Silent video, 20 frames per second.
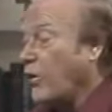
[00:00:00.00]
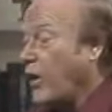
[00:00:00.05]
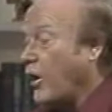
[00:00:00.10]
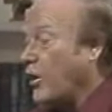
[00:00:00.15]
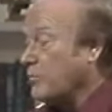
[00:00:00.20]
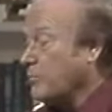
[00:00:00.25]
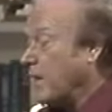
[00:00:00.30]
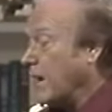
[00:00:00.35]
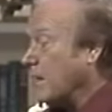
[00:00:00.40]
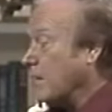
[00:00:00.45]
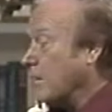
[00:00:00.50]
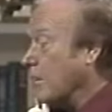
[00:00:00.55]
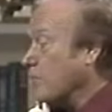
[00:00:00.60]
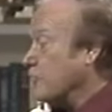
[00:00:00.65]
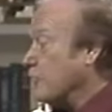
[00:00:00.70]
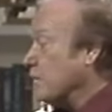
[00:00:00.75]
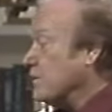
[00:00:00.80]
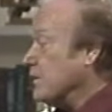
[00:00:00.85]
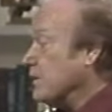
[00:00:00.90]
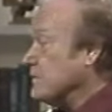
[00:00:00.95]
on My
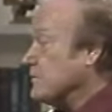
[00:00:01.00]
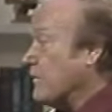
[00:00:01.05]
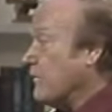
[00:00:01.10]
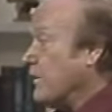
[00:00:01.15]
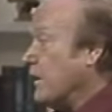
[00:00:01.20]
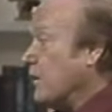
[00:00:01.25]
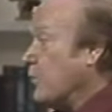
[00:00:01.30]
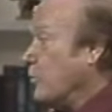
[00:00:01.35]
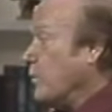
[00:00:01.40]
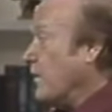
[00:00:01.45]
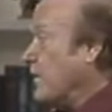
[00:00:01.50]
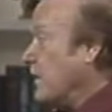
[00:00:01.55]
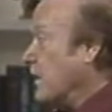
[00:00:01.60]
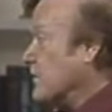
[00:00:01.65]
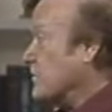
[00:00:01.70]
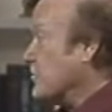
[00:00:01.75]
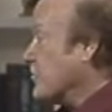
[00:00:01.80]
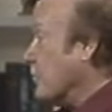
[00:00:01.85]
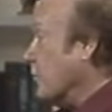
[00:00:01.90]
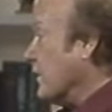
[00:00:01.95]
Country Tis of Thee with the
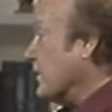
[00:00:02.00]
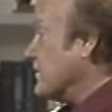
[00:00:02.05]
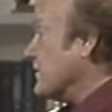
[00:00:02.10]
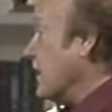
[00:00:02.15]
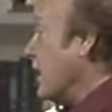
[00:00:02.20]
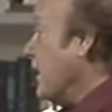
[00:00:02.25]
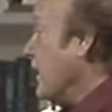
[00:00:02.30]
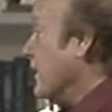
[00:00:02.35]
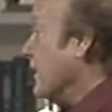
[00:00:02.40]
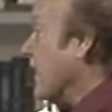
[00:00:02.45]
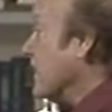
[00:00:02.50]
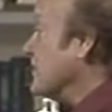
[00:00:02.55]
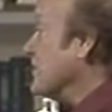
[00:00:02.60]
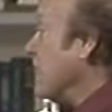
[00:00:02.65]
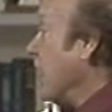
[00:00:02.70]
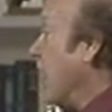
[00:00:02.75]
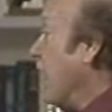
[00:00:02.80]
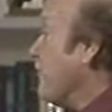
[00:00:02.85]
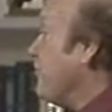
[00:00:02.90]
instruments. Now see how